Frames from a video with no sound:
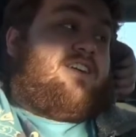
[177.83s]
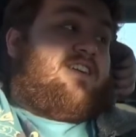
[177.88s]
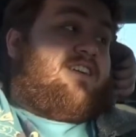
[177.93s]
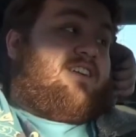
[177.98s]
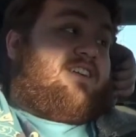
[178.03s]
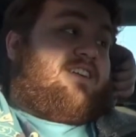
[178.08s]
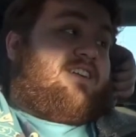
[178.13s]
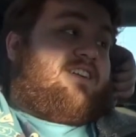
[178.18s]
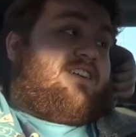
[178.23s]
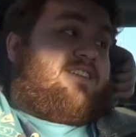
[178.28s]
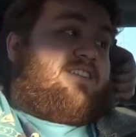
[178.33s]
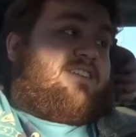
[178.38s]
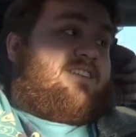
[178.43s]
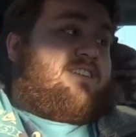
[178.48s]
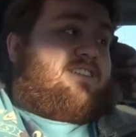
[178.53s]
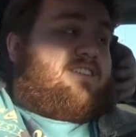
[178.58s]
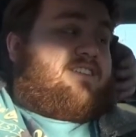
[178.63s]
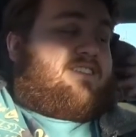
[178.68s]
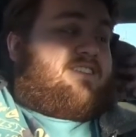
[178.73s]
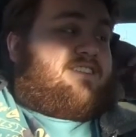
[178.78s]

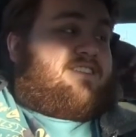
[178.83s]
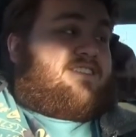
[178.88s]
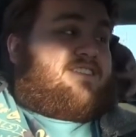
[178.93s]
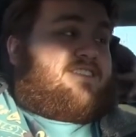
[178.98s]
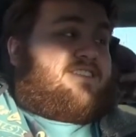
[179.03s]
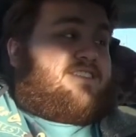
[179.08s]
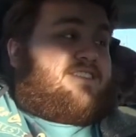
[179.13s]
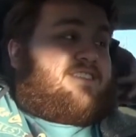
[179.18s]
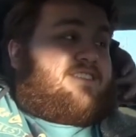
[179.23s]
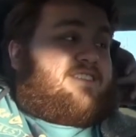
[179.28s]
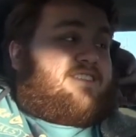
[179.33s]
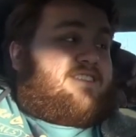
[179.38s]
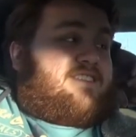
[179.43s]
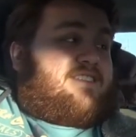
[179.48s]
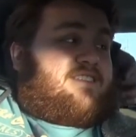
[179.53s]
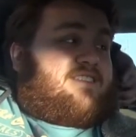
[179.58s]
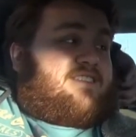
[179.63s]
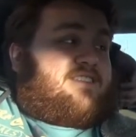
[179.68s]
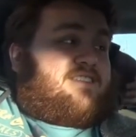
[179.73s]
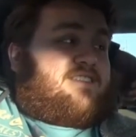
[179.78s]

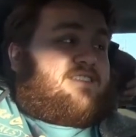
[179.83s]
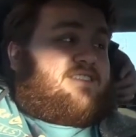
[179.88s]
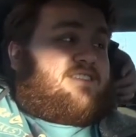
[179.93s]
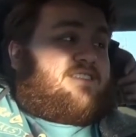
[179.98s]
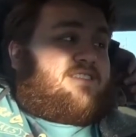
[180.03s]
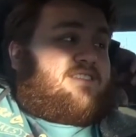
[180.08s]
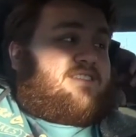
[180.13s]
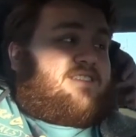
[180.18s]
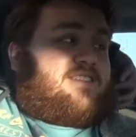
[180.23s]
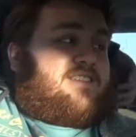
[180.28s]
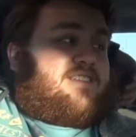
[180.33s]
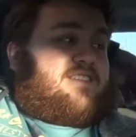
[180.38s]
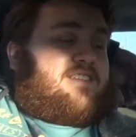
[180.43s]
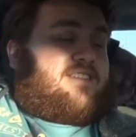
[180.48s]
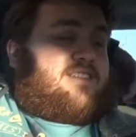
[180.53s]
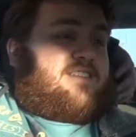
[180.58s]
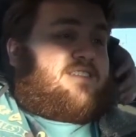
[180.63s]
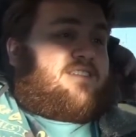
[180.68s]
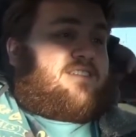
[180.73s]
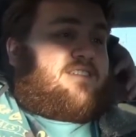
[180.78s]

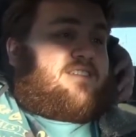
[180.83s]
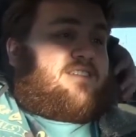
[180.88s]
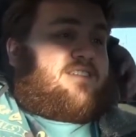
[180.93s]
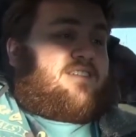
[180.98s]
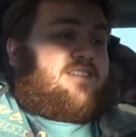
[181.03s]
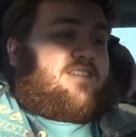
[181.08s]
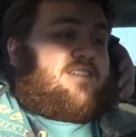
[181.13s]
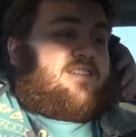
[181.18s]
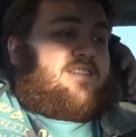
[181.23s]
The person shown says nothing.